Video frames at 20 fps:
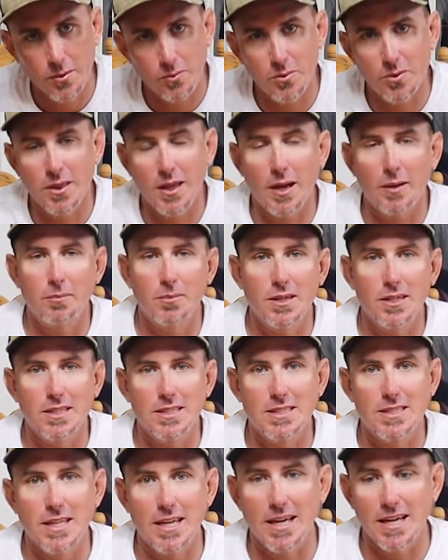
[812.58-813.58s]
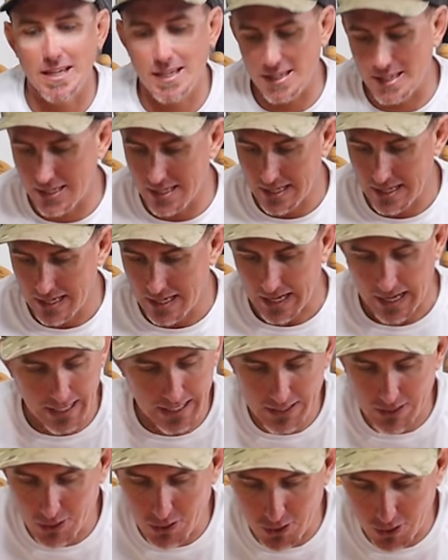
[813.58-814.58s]
with that being said, I
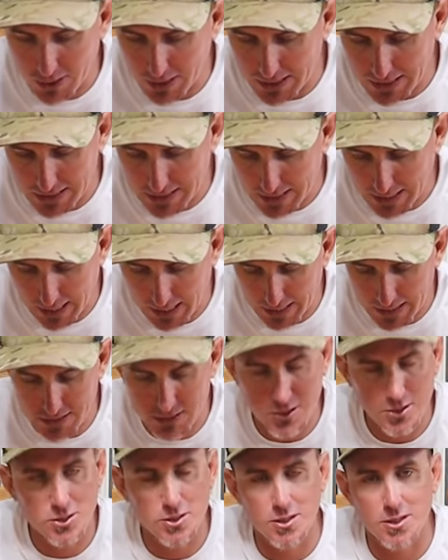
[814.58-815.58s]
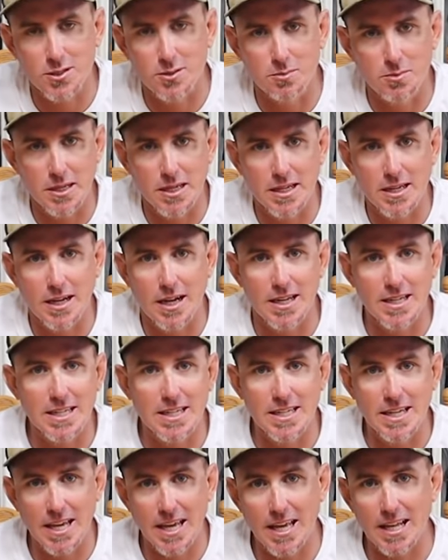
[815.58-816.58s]
didn't cook any sides, it's just me. I
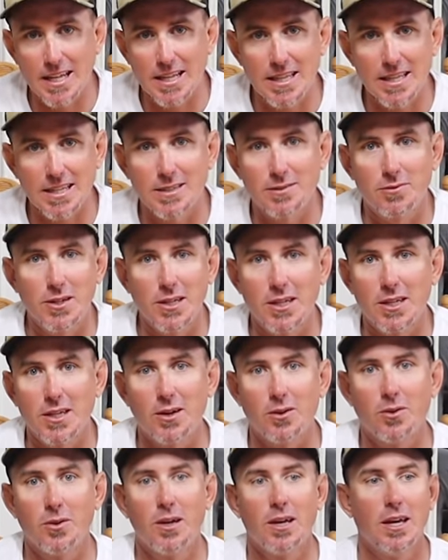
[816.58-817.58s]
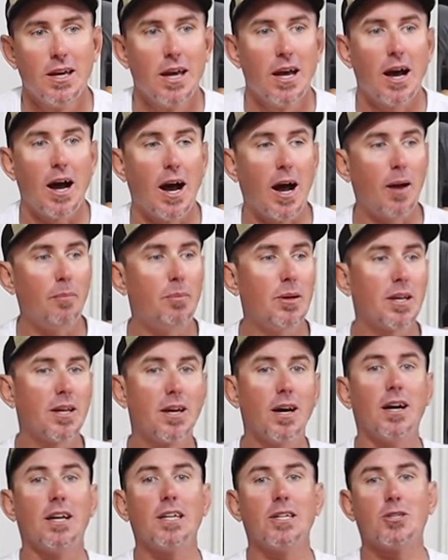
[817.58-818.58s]
need to edit this video. I've been
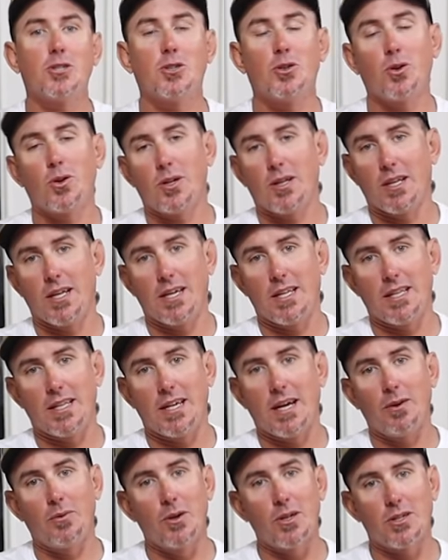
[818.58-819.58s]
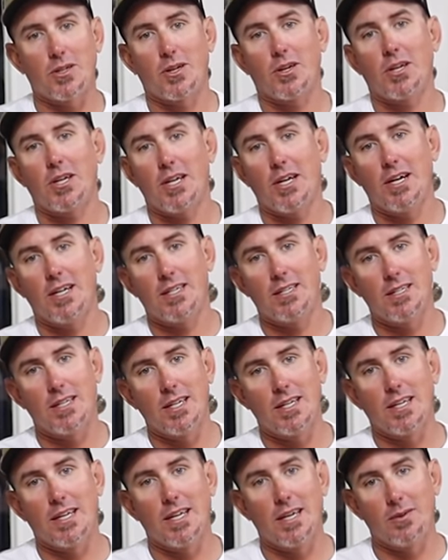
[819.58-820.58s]
cutting it short lately. I went turkey hunting,
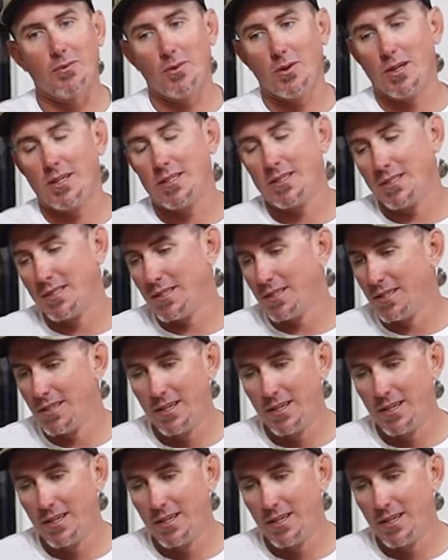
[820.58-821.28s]
didn't get one.